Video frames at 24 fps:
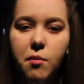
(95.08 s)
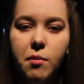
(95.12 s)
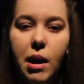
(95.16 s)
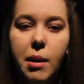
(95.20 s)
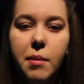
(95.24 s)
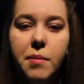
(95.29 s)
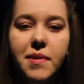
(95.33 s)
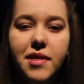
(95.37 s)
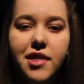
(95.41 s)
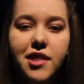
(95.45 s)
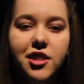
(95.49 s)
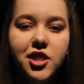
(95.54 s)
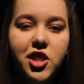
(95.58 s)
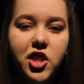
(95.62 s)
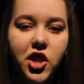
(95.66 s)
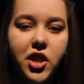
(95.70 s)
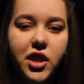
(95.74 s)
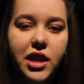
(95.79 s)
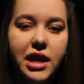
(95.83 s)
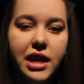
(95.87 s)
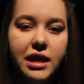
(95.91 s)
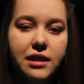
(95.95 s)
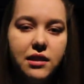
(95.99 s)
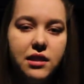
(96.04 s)
maybe the
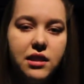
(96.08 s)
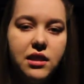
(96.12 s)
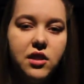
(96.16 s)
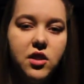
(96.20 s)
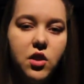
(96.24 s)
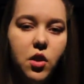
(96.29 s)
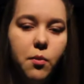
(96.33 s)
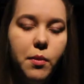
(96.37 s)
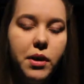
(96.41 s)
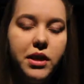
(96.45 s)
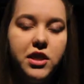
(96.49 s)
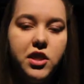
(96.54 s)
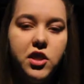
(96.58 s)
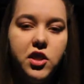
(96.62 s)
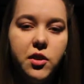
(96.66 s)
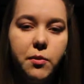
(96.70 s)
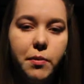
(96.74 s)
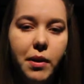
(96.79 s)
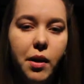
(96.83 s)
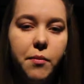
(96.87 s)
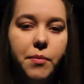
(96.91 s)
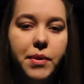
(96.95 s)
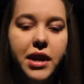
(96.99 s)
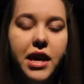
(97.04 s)
journey isn't so much
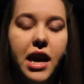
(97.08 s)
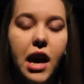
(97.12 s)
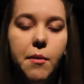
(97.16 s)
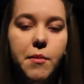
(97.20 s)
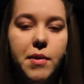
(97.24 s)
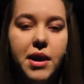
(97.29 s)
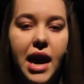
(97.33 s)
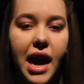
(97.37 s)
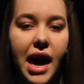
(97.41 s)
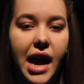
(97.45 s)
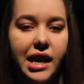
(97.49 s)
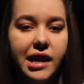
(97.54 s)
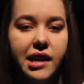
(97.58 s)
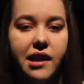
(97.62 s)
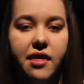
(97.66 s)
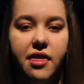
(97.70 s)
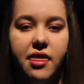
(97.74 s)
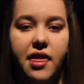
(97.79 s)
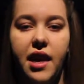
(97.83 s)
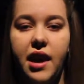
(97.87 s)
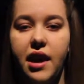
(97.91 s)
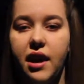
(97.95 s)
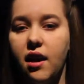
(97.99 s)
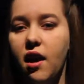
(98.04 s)
about becoming
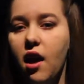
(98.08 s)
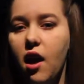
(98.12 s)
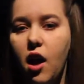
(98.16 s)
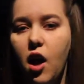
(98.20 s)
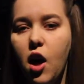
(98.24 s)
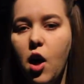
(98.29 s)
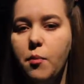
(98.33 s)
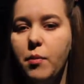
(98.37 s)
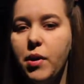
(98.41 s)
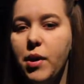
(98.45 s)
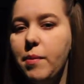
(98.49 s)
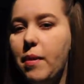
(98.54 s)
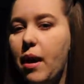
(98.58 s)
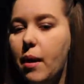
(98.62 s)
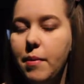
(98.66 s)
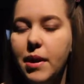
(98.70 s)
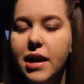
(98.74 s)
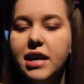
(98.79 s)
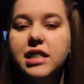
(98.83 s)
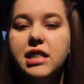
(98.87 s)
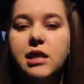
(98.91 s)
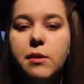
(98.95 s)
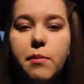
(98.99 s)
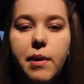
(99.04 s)
anything, but maybe
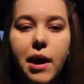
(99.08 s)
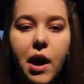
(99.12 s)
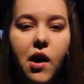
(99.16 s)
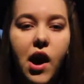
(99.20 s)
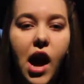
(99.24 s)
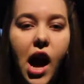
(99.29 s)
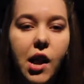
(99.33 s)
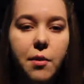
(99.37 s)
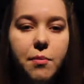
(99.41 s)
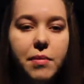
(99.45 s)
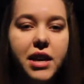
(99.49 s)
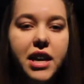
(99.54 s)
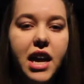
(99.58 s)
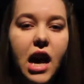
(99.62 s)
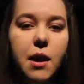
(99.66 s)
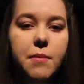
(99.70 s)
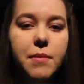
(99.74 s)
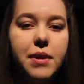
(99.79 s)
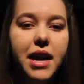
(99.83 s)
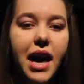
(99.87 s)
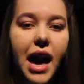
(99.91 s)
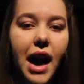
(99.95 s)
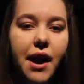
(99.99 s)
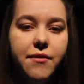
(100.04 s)
it's about
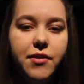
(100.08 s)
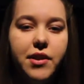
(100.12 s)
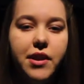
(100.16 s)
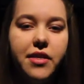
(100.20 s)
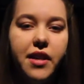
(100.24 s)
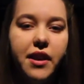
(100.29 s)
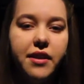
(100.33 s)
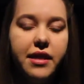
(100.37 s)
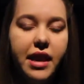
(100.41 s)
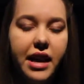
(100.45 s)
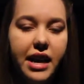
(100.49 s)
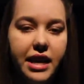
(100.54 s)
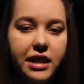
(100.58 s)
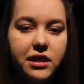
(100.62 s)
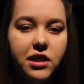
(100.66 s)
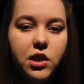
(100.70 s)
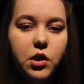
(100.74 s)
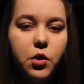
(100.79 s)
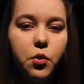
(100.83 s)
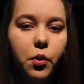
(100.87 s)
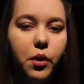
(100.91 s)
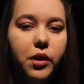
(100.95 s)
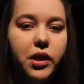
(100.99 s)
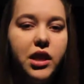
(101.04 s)
unbecoming everything that
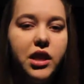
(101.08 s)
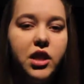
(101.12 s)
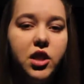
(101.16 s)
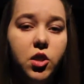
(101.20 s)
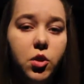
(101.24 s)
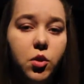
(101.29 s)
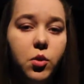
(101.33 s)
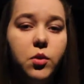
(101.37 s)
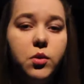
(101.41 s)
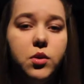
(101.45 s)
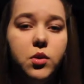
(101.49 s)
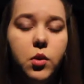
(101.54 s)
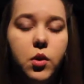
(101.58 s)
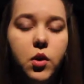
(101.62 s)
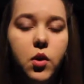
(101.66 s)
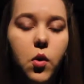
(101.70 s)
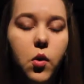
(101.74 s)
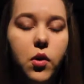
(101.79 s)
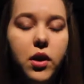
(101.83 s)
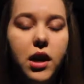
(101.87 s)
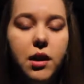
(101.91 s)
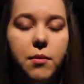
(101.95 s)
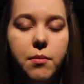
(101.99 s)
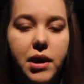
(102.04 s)
isn't really you, so
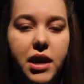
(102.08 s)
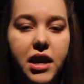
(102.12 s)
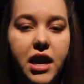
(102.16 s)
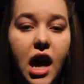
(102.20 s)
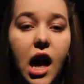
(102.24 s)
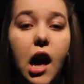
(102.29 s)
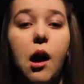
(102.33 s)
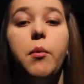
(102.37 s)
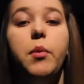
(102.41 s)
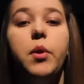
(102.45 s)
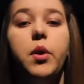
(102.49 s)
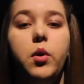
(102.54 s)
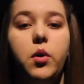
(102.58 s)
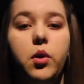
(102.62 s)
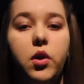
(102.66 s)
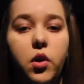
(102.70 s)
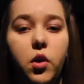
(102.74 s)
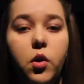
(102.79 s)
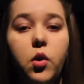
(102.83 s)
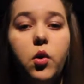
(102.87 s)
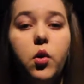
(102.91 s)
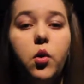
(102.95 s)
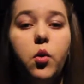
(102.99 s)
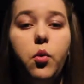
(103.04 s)
you can become who
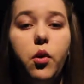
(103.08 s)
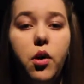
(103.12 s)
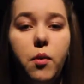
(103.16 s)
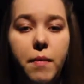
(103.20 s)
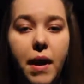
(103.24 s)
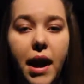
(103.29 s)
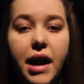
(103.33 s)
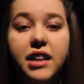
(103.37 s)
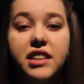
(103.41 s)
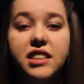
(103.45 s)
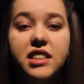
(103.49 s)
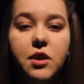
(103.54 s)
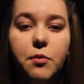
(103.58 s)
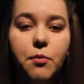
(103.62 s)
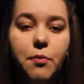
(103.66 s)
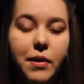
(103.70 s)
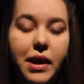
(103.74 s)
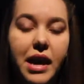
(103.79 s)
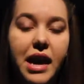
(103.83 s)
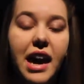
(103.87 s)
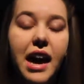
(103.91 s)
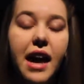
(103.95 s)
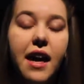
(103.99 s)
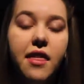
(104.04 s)
you were meant to
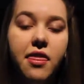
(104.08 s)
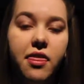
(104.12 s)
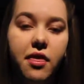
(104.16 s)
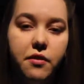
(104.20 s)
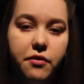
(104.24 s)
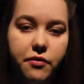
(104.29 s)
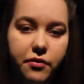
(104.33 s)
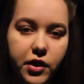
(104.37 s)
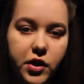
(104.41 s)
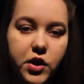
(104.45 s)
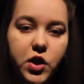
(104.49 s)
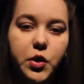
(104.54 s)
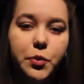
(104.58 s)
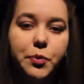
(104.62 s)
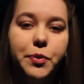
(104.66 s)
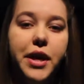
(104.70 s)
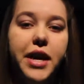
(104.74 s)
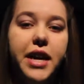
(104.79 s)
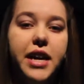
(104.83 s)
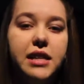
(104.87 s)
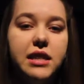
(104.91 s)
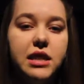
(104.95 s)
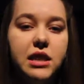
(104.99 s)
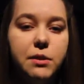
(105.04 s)
be in the first
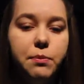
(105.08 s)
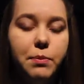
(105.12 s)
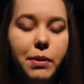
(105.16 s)
place.